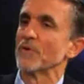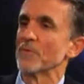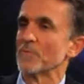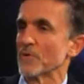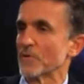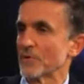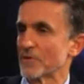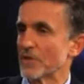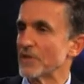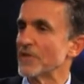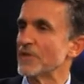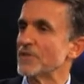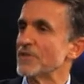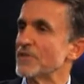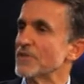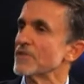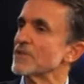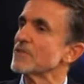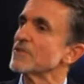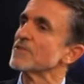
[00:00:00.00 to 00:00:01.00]
your
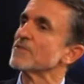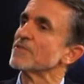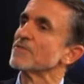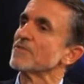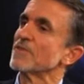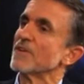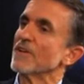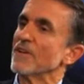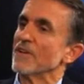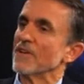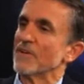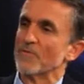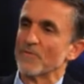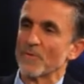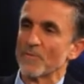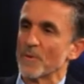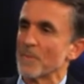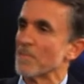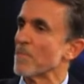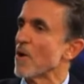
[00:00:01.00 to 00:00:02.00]
teachers,
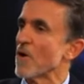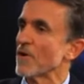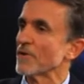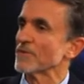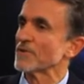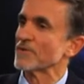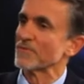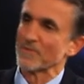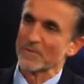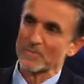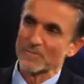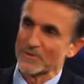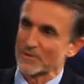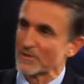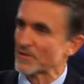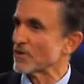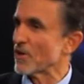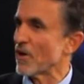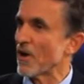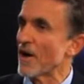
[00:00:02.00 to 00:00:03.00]
from the mosque, from
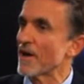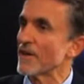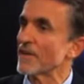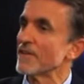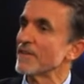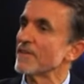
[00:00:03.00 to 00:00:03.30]
society.